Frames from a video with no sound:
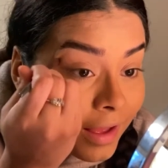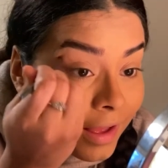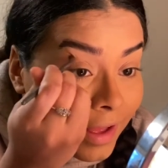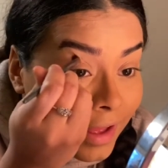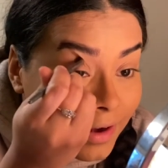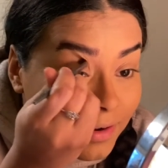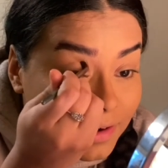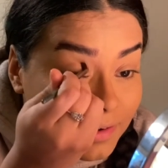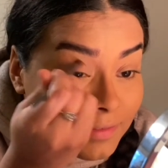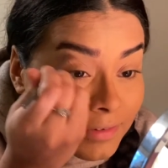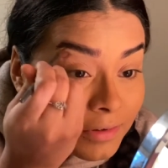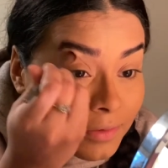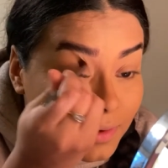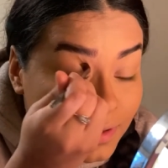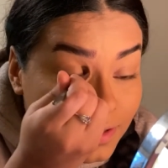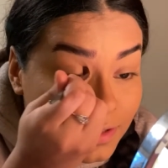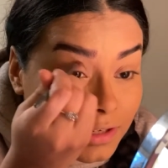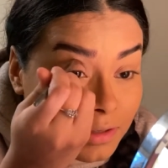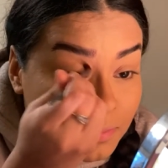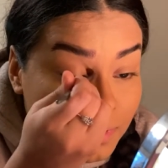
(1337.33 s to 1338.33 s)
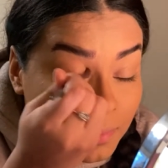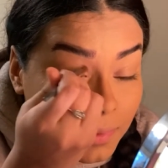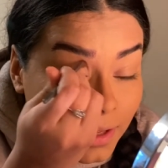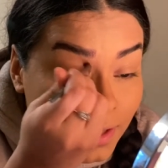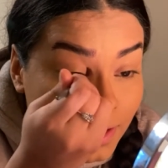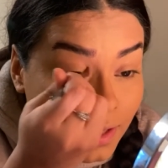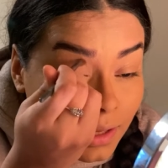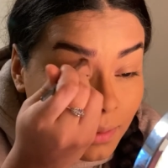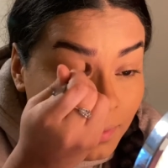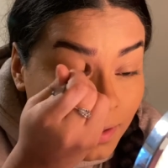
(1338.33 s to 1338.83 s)
I don't even know how to do my
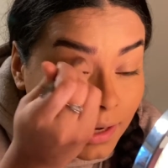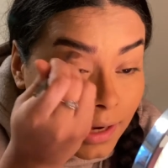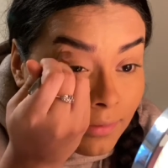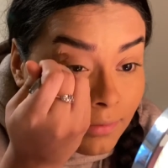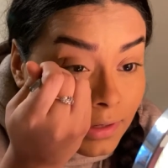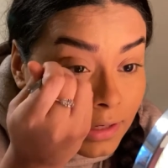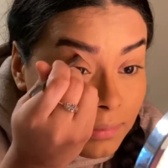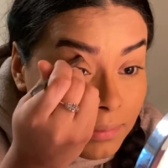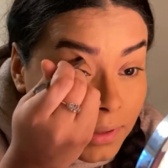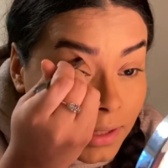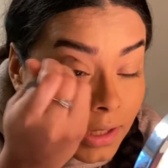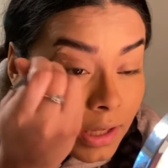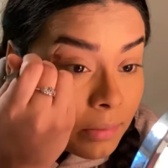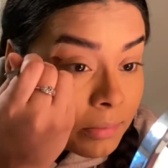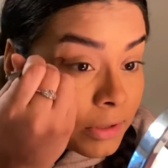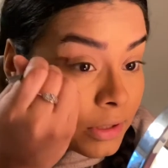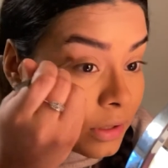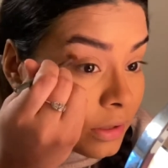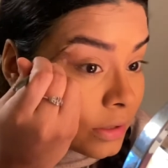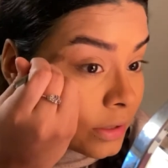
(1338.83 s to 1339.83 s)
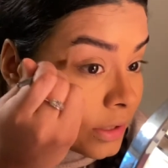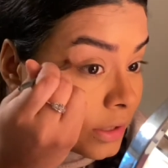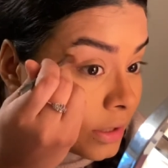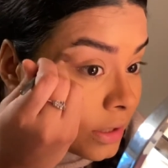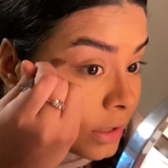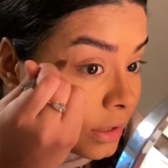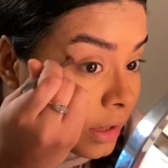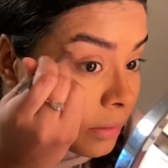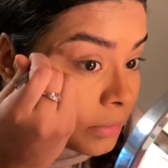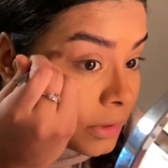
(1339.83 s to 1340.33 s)
makeup. Like, I really be coming on here
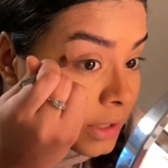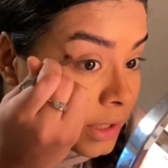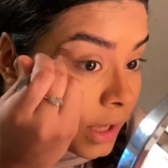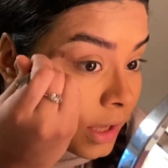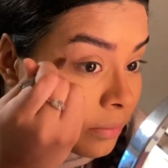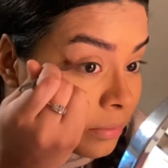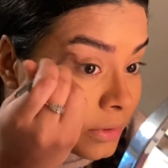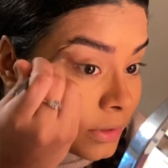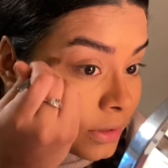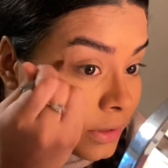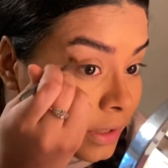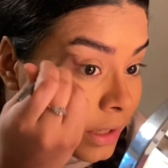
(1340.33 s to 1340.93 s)
and I be capping.